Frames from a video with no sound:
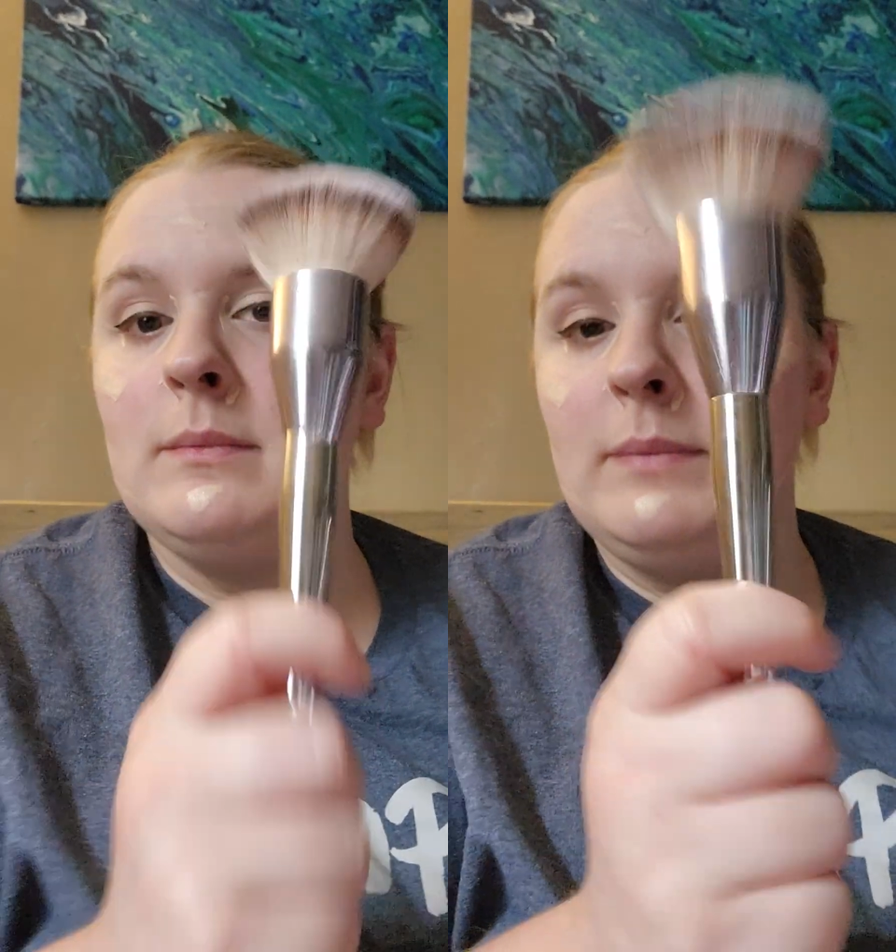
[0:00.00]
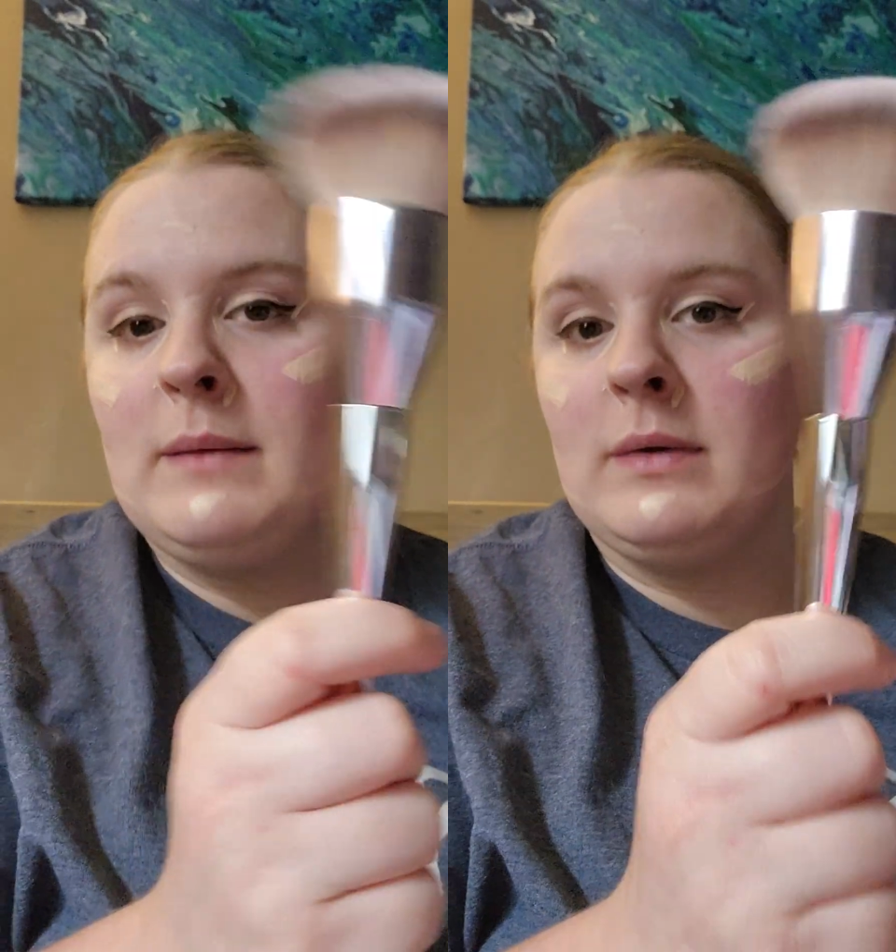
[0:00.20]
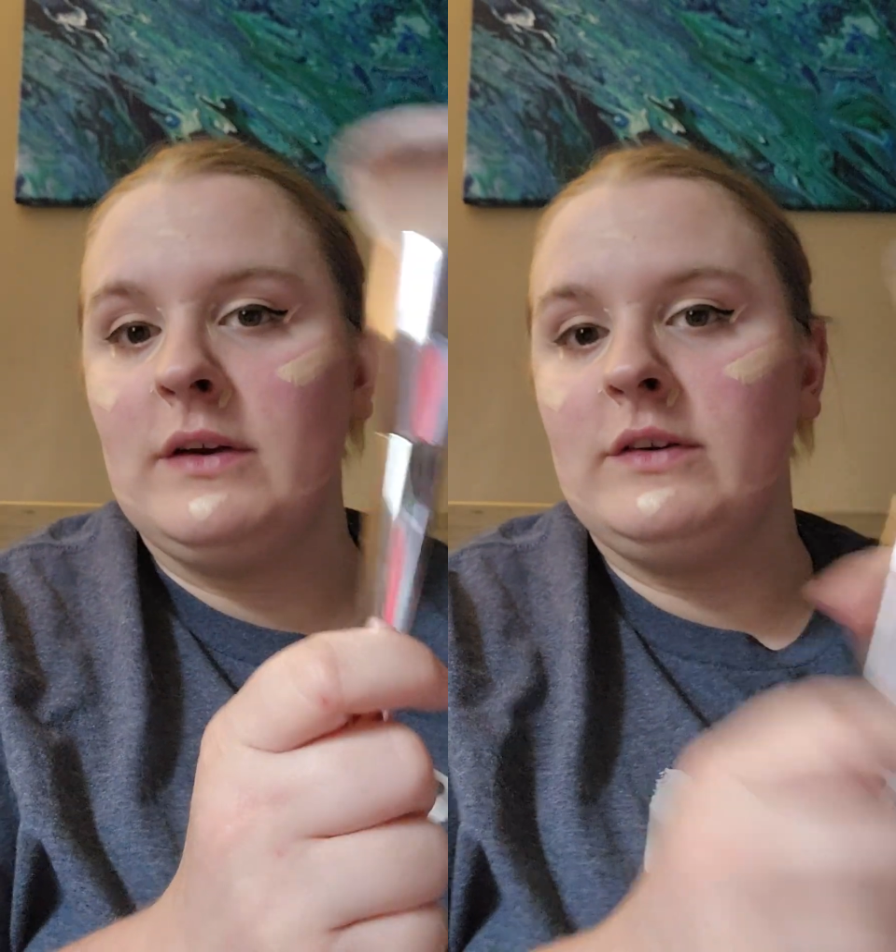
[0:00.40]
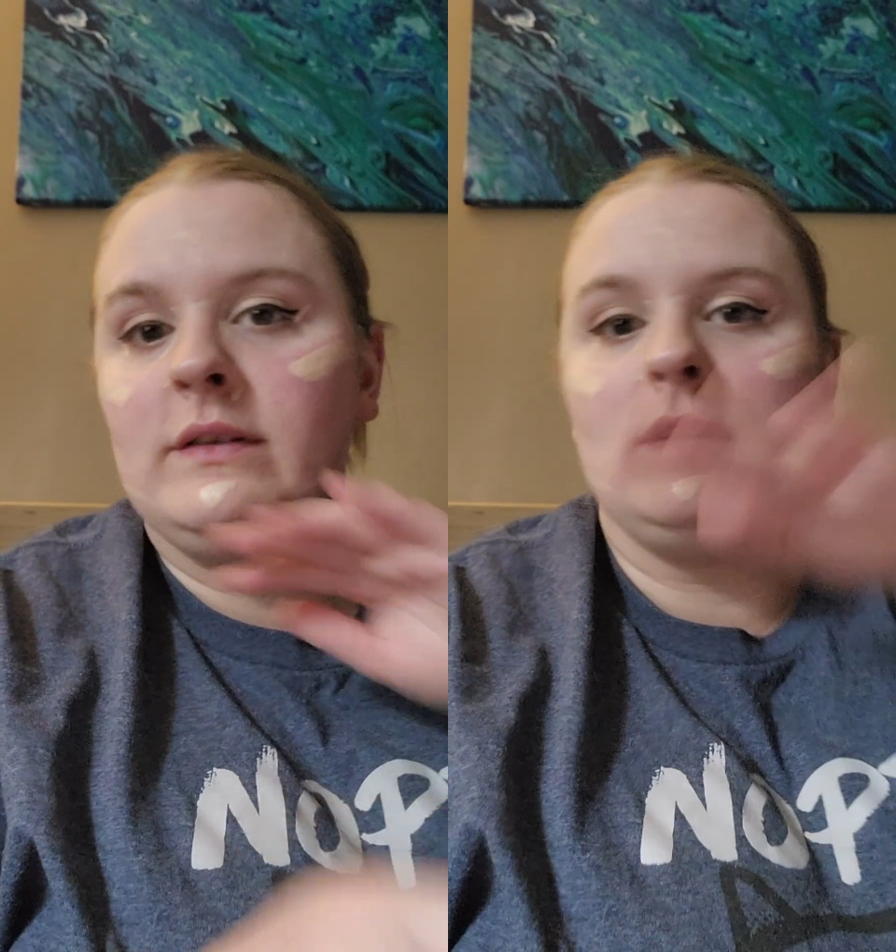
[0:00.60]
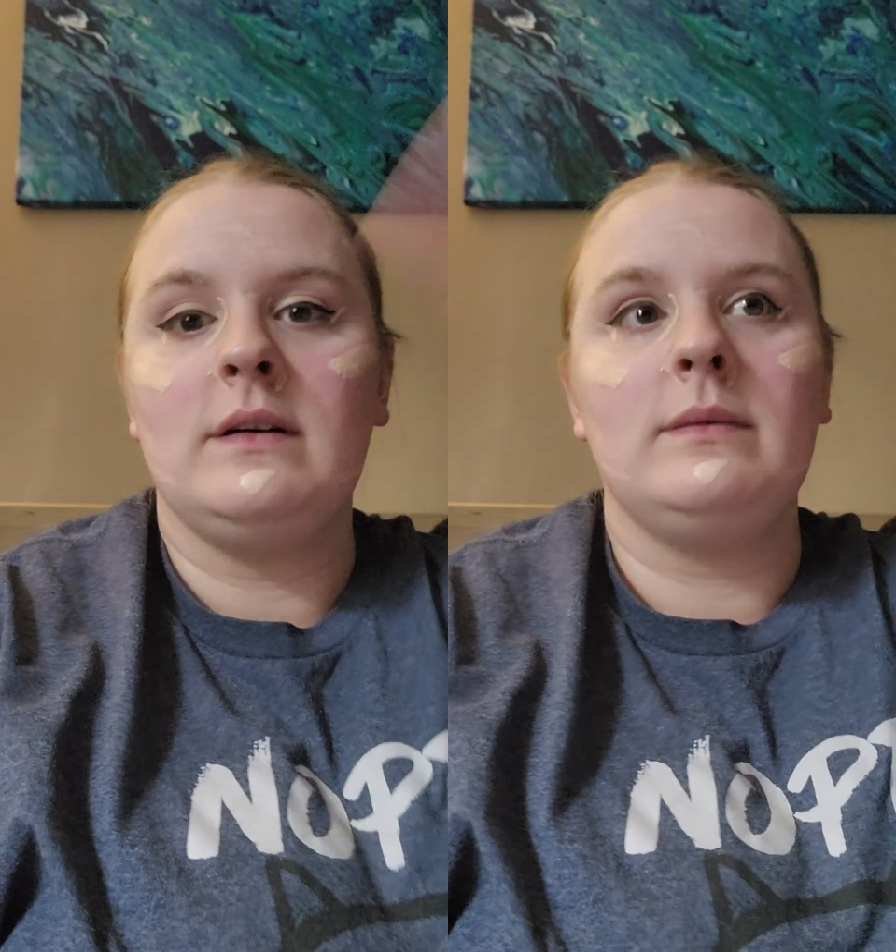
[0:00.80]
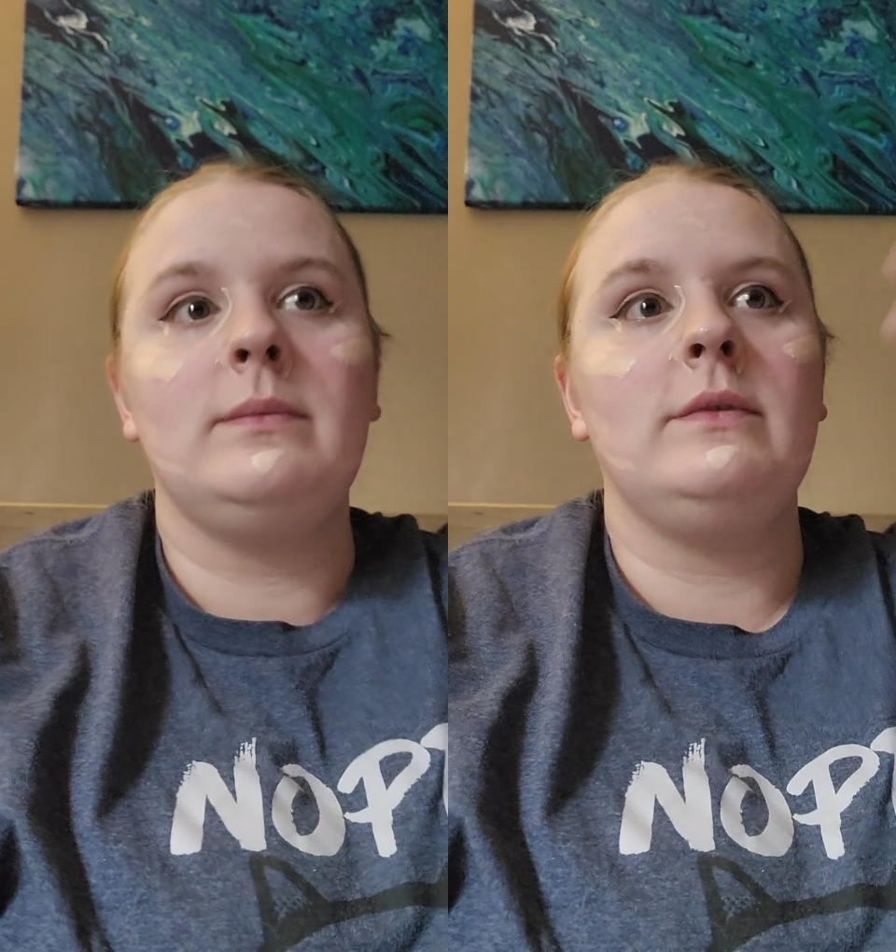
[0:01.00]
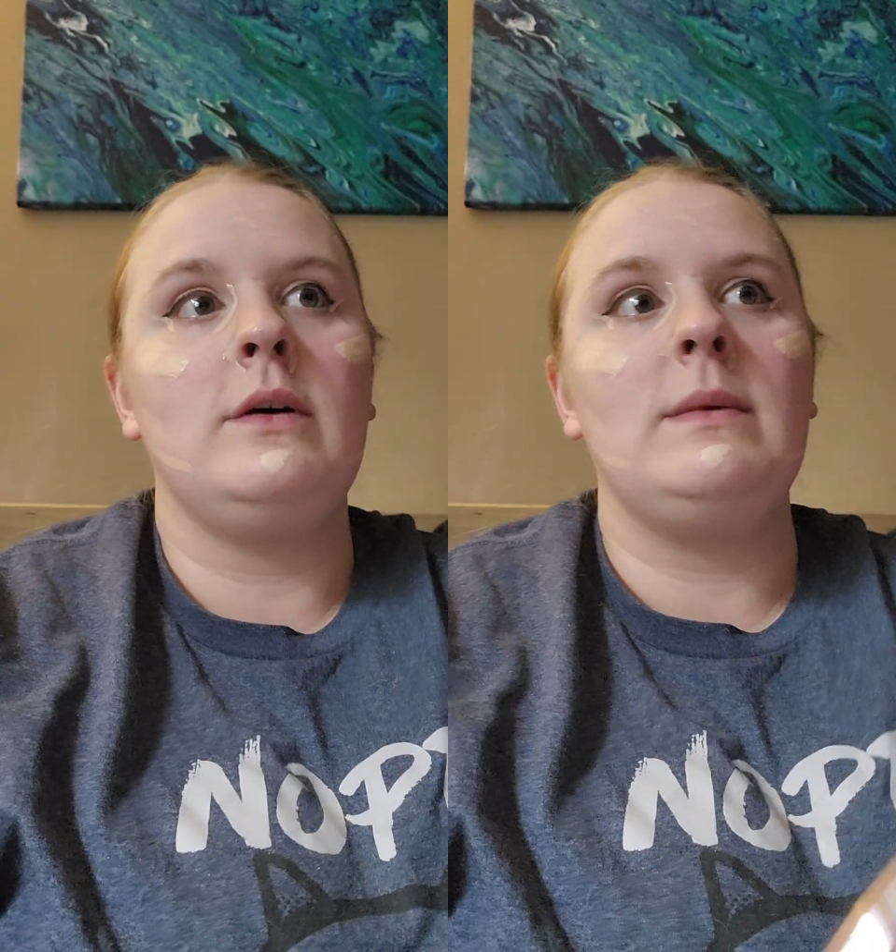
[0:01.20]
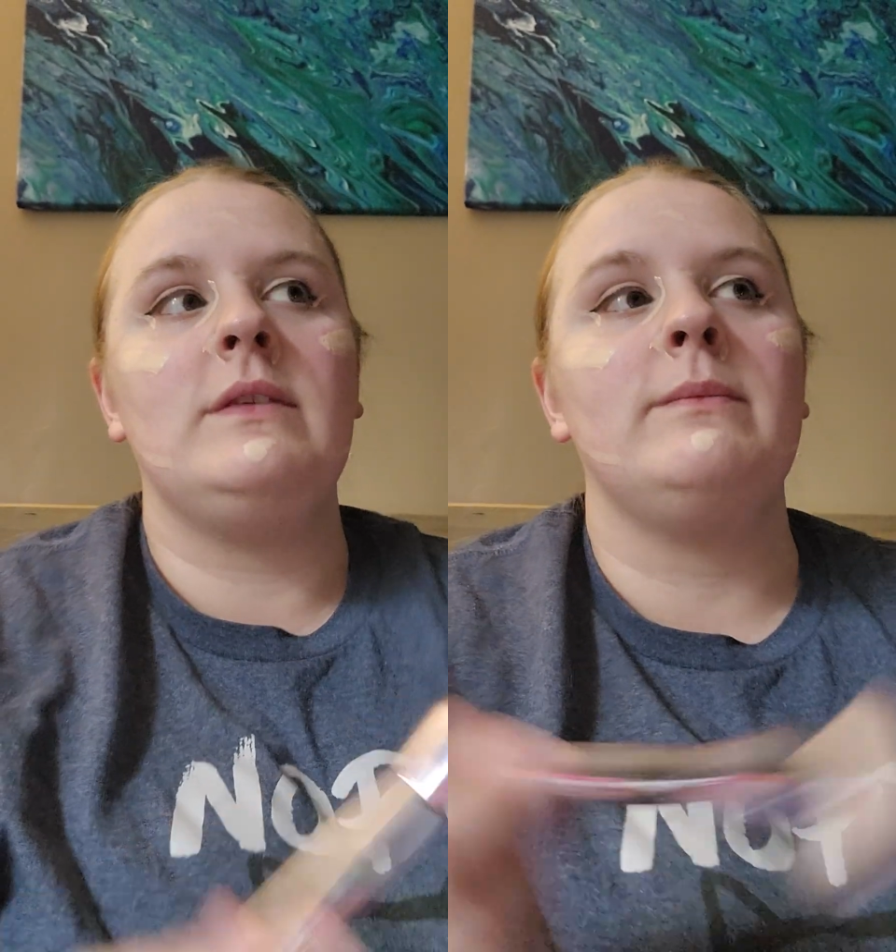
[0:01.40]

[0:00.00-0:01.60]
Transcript: big brushes are so much